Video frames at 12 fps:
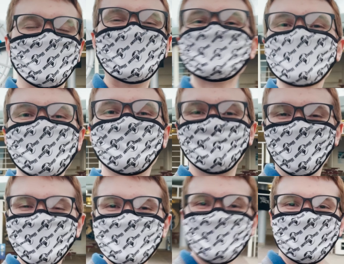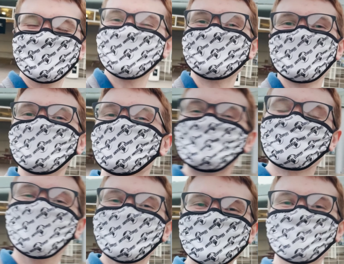It's kind of funny because it's like the
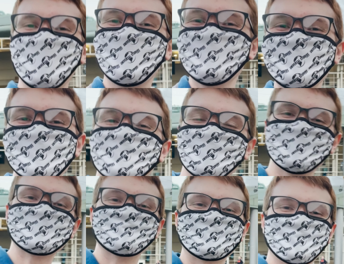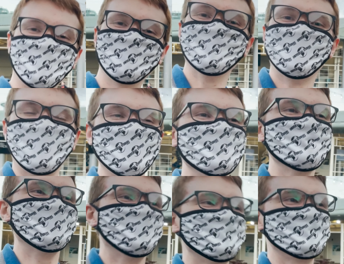2020 Christmas ornament item
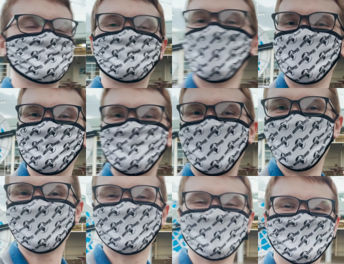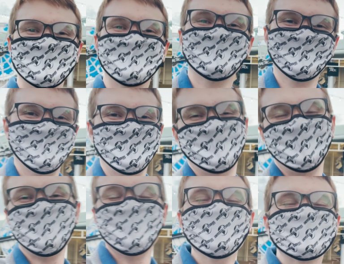and they just brought it back.
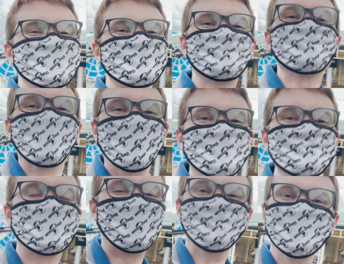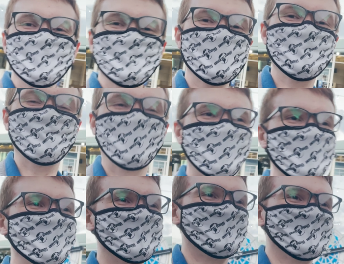It's such a random time to do it, but
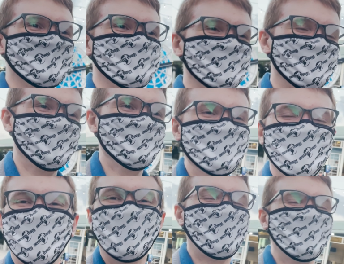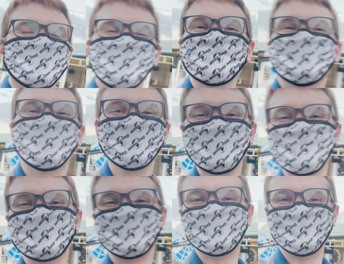you know, I, I love it. I love
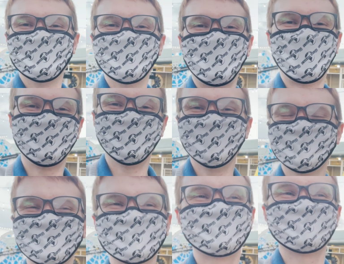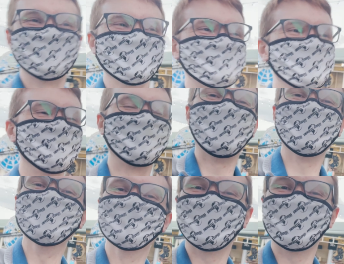that they did that. It's just, it's so random.